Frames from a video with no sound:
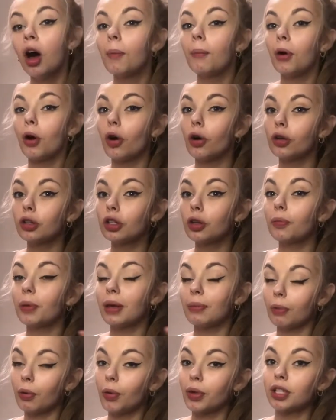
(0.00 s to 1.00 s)
but also
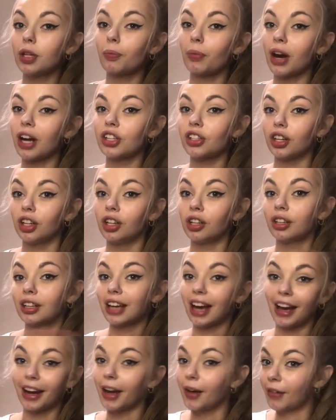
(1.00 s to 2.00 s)
people with depression
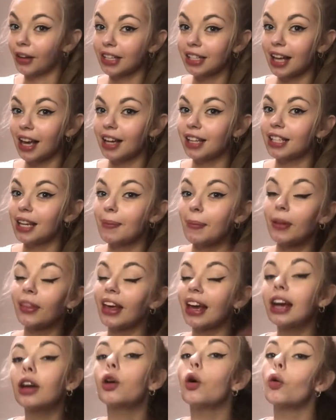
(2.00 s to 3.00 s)
can have anxiety, but they
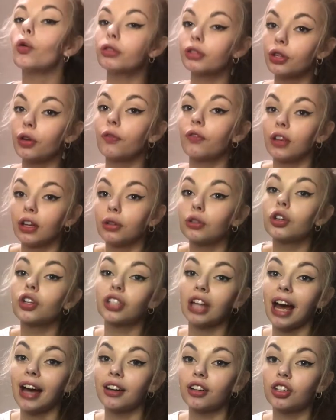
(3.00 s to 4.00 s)
can also feel just
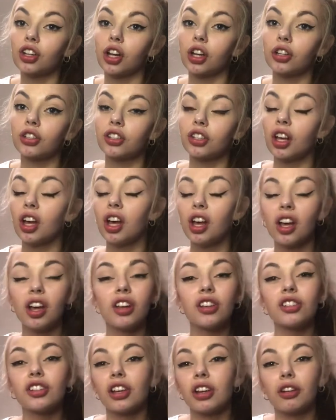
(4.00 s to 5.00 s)
anxious.
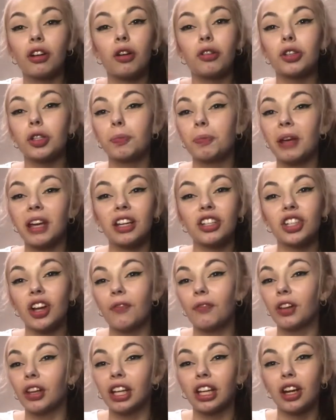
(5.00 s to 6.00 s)
So just being
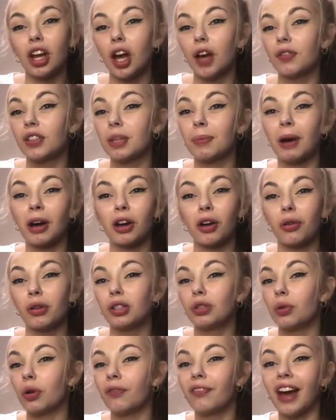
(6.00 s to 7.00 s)
generally nervous about going
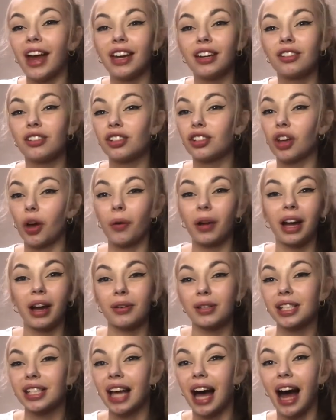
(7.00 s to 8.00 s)
to events, going
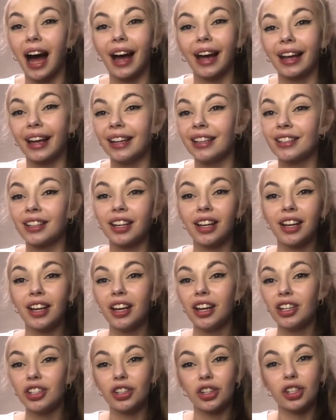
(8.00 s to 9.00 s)
outside,
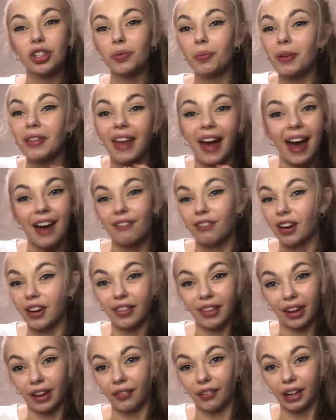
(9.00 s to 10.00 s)
just with
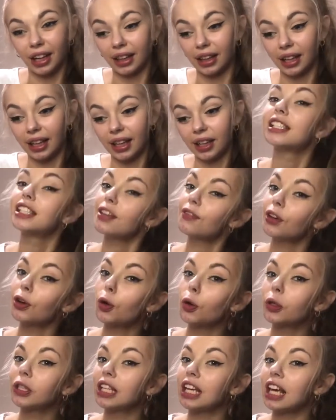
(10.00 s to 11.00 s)
everything really.
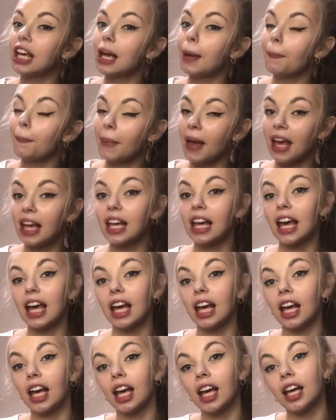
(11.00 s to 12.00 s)
Difficulty
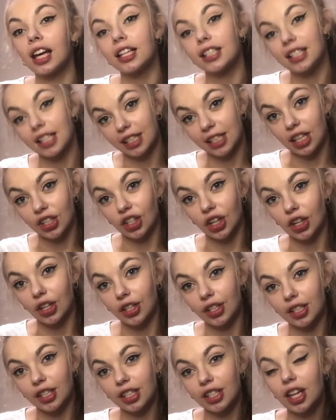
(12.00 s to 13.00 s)
making
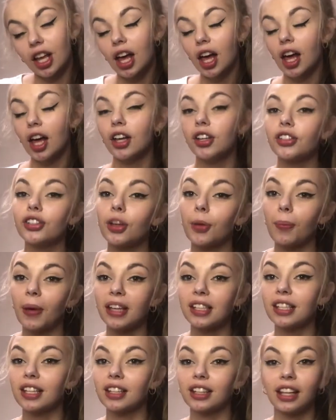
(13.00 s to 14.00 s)
decisions. So
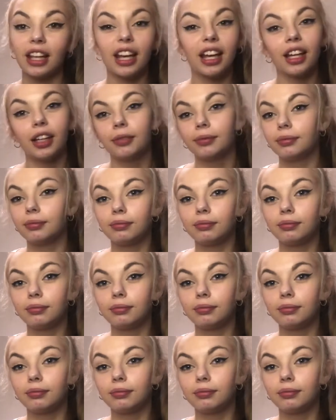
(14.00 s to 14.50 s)
basically